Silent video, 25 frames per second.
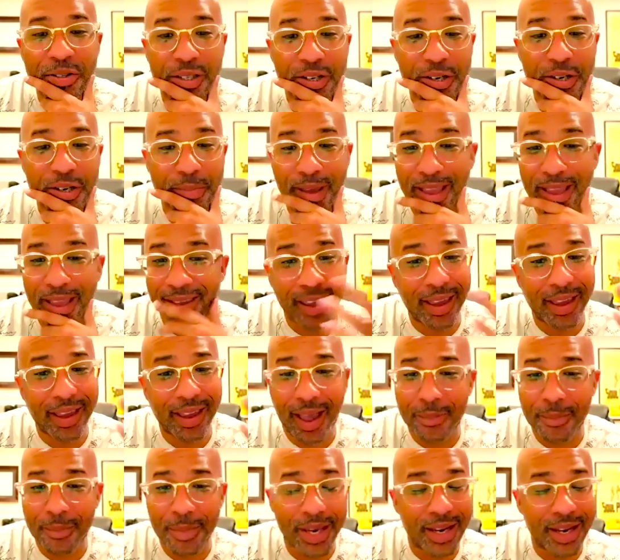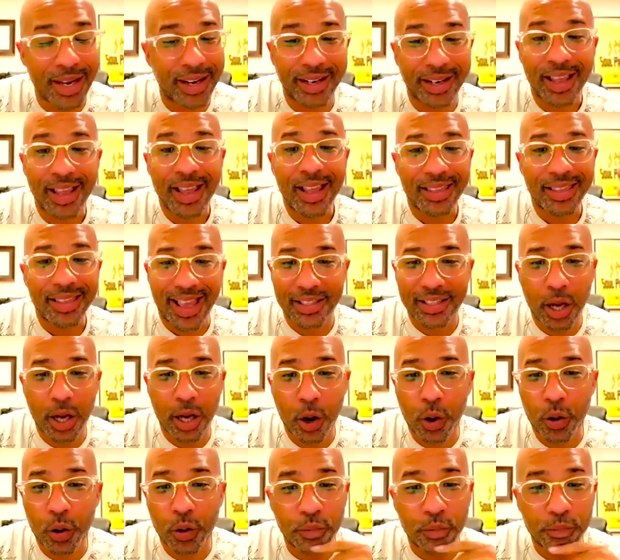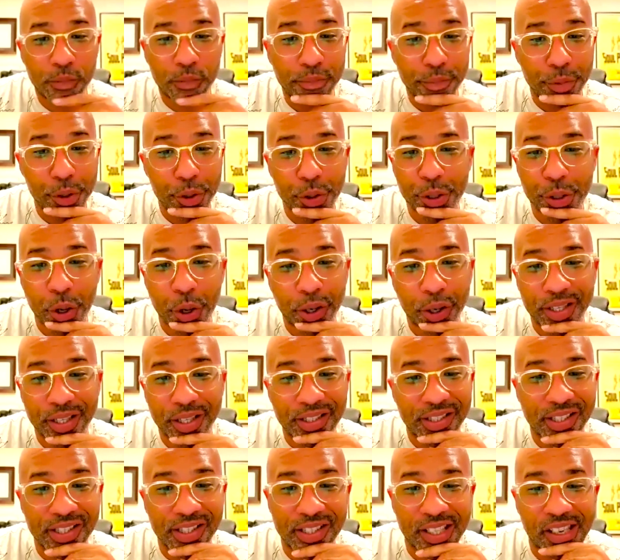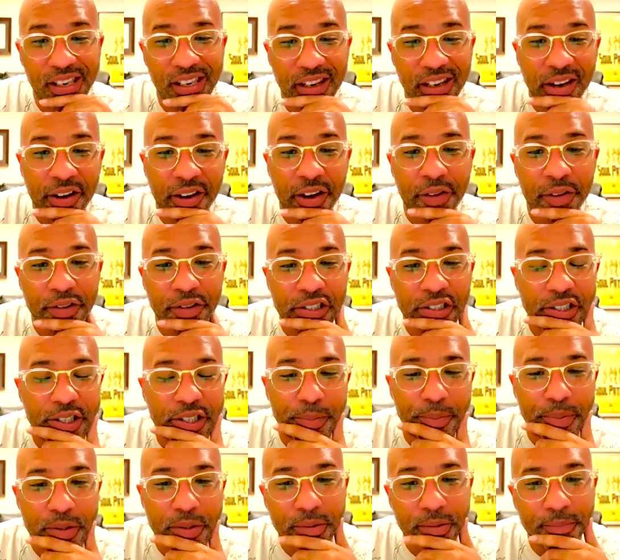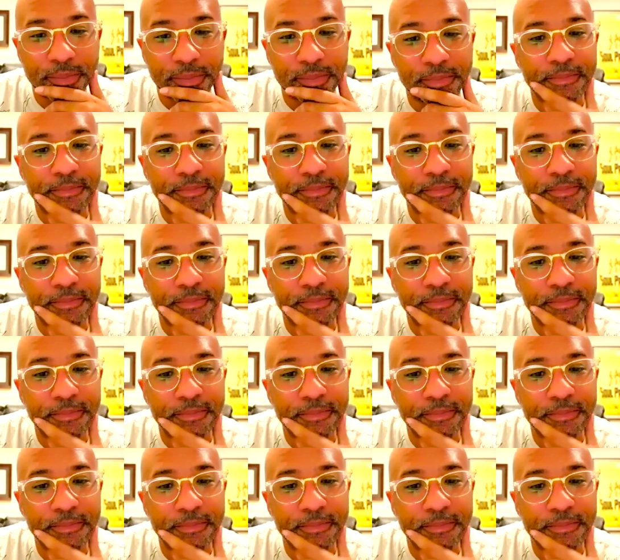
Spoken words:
good, man. Yeah, I mean, that's home. New York is the city that never sleeps.